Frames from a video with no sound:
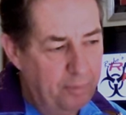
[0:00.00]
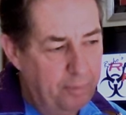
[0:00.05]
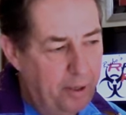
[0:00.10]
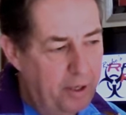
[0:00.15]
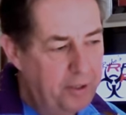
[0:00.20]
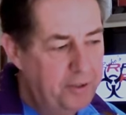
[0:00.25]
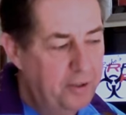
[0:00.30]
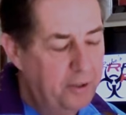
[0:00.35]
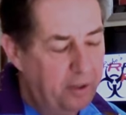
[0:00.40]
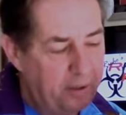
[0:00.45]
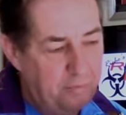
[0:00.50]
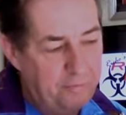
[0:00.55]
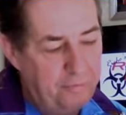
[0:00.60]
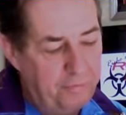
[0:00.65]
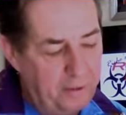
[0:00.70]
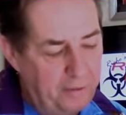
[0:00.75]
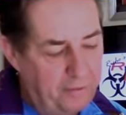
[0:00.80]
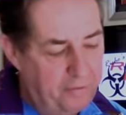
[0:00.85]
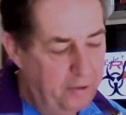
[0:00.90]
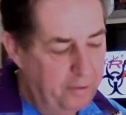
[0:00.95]
compression, I can
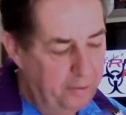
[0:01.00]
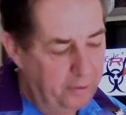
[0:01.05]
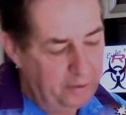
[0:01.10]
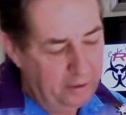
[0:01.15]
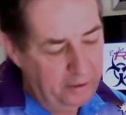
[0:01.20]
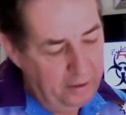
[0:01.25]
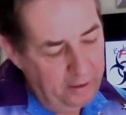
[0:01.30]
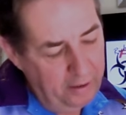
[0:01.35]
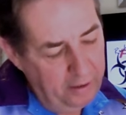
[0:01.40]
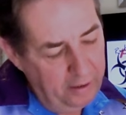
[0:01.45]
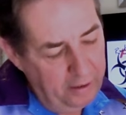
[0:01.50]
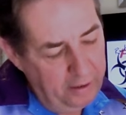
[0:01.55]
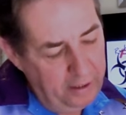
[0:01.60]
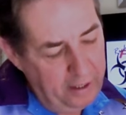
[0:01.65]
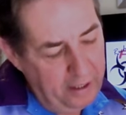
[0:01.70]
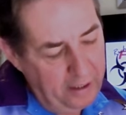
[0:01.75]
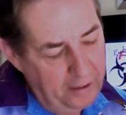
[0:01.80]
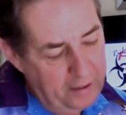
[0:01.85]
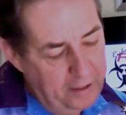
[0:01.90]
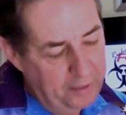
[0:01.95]
flick through it.
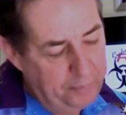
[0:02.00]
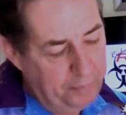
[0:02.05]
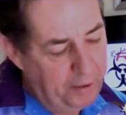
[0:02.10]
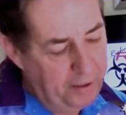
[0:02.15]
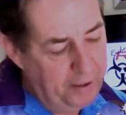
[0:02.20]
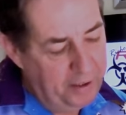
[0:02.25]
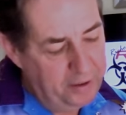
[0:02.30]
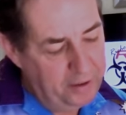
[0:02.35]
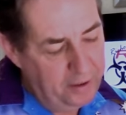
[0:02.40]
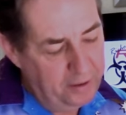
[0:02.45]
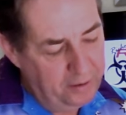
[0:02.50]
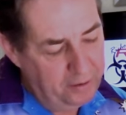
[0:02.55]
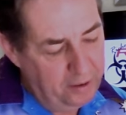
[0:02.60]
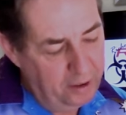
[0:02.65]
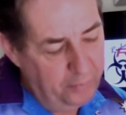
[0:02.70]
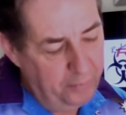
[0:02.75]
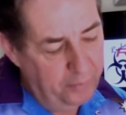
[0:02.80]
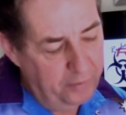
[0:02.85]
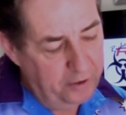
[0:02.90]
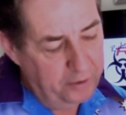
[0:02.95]
Now, it's pretty easy to
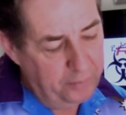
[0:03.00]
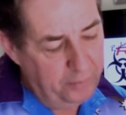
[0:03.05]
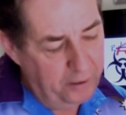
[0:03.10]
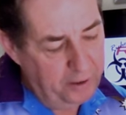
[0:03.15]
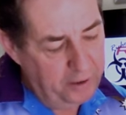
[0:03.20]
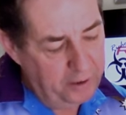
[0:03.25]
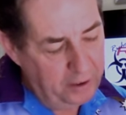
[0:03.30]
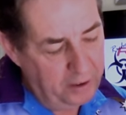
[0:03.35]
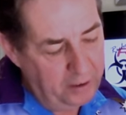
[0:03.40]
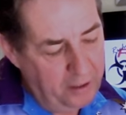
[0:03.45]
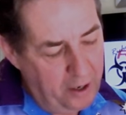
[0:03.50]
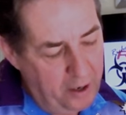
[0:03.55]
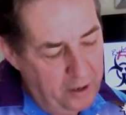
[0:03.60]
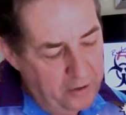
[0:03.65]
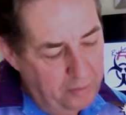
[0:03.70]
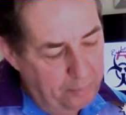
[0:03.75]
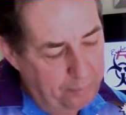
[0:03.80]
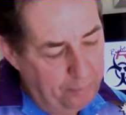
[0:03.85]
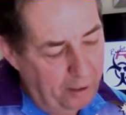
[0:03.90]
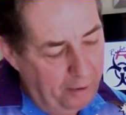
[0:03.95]
do with this one. As you can
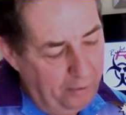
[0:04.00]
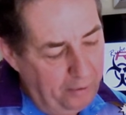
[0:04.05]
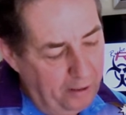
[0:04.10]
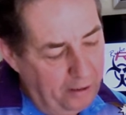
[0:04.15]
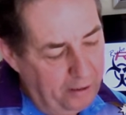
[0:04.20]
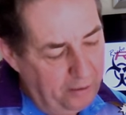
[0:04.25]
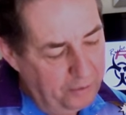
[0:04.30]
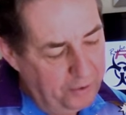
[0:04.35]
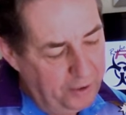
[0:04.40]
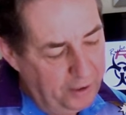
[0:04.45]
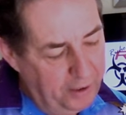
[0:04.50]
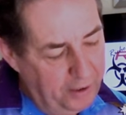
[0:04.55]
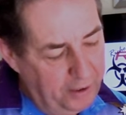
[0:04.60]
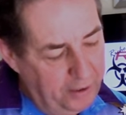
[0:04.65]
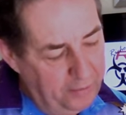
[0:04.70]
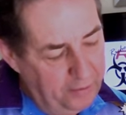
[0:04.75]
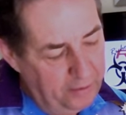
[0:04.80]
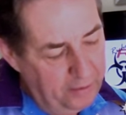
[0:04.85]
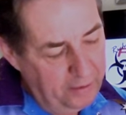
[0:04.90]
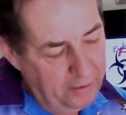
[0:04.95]
notice, the bolt holes
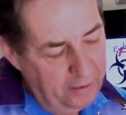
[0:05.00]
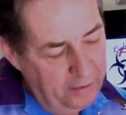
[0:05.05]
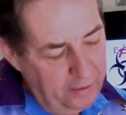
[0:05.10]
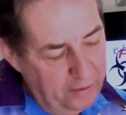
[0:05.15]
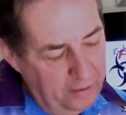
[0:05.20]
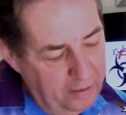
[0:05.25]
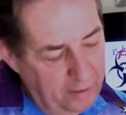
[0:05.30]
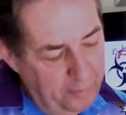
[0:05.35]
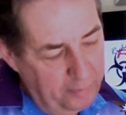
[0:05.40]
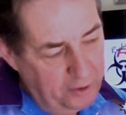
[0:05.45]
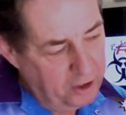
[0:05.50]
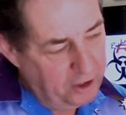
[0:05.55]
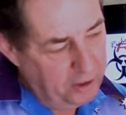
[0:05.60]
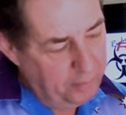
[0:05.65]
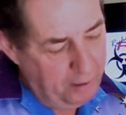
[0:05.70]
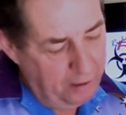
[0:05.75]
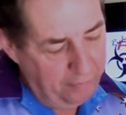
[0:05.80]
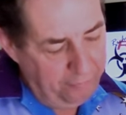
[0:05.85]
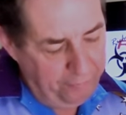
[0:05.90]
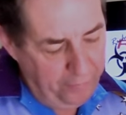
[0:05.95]
here are just
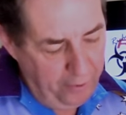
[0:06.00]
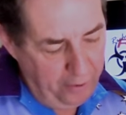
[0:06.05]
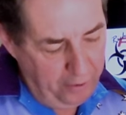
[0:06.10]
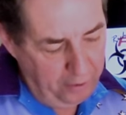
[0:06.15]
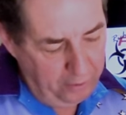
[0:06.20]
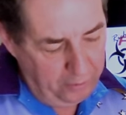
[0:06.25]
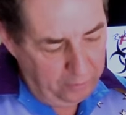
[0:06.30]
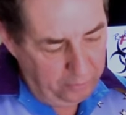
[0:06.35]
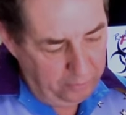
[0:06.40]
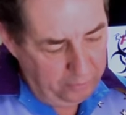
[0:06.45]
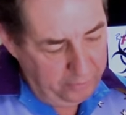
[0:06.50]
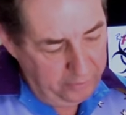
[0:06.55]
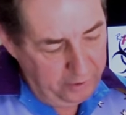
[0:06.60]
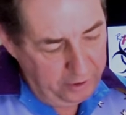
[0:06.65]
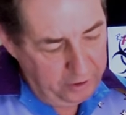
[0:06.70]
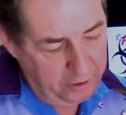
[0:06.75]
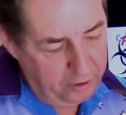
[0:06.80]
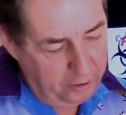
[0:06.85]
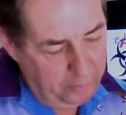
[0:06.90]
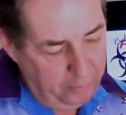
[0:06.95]
about vertical.
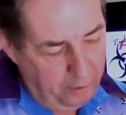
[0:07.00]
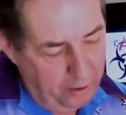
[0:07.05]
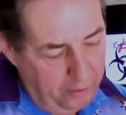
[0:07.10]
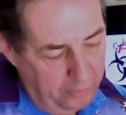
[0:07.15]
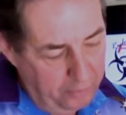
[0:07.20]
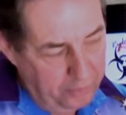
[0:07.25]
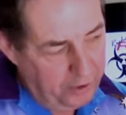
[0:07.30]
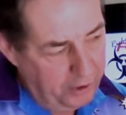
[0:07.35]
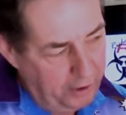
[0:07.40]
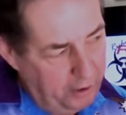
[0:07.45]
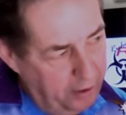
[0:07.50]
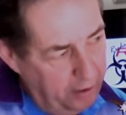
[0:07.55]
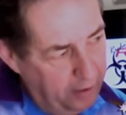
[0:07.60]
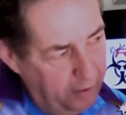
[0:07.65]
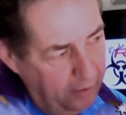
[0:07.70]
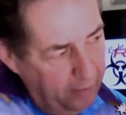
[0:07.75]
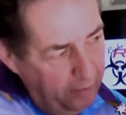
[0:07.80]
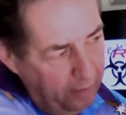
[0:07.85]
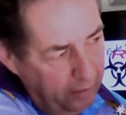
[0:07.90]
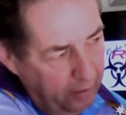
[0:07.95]
These two holes
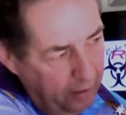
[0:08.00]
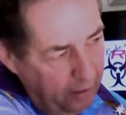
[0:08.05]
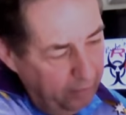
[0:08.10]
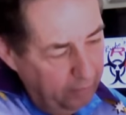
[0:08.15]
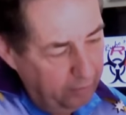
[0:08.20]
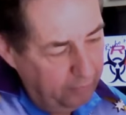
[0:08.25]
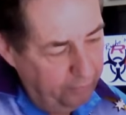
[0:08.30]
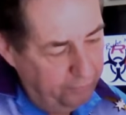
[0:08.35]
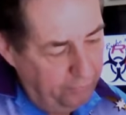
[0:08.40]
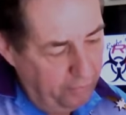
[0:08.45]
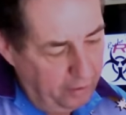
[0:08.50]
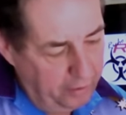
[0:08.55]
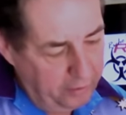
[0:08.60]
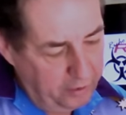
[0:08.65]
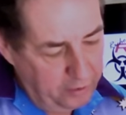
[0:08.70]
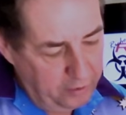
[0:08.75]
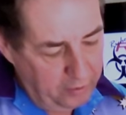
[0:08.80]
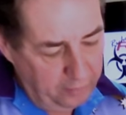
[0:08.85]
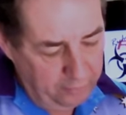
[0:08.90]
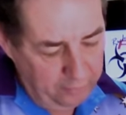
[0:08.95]
here
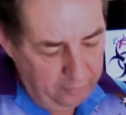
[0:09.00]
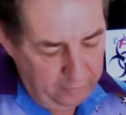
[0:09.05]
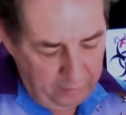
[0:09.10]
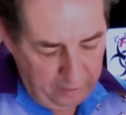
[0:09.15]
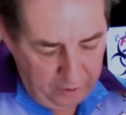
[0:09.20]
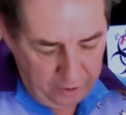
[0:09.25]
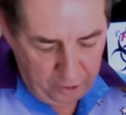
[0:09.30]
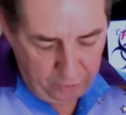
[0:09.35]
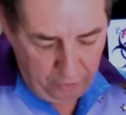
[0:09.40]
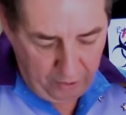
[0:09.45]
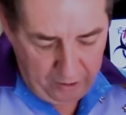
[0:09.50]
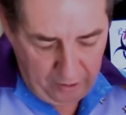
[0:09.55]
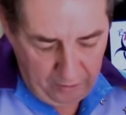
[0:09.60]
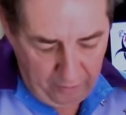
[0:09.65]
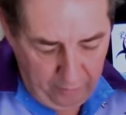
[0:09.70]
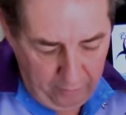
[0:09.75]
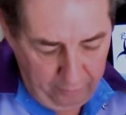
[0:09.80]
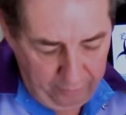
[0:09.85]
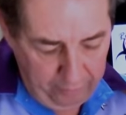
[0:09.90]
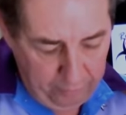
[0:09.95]
follow a straight
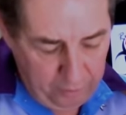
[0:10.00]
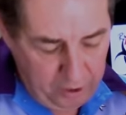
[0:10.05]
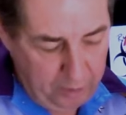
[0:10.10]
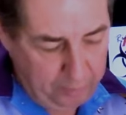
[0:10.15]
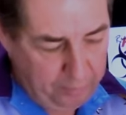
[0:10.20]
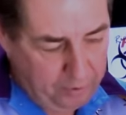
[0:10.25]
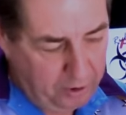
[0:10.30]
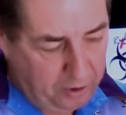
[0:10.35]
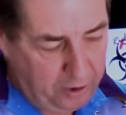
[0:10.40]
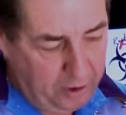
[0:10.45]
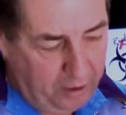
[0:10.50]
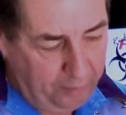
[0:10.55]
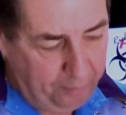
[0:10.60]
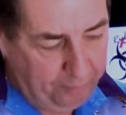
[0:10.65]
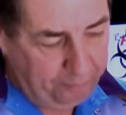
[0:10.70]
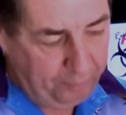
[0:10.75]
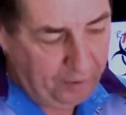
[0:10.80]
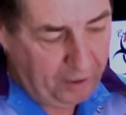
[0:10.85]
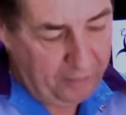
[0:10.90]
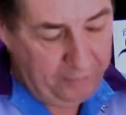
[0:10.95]
line from tip to
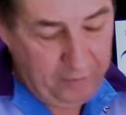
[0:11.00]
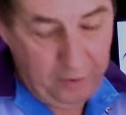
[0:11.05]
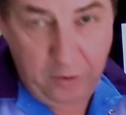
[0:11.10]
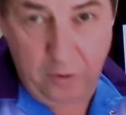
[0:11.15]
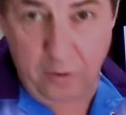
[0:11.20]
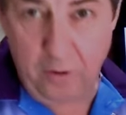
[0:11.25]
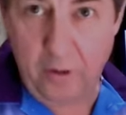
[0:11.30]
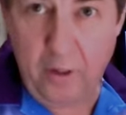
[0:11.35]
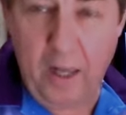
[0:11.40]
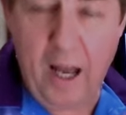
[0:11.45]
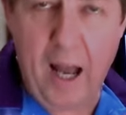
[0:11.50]
tip. If you do